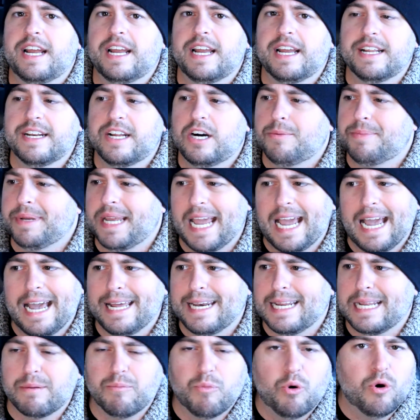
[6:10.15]
and I'll be
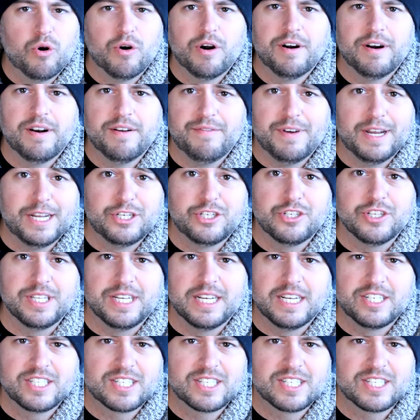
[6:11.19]
adding more eventually.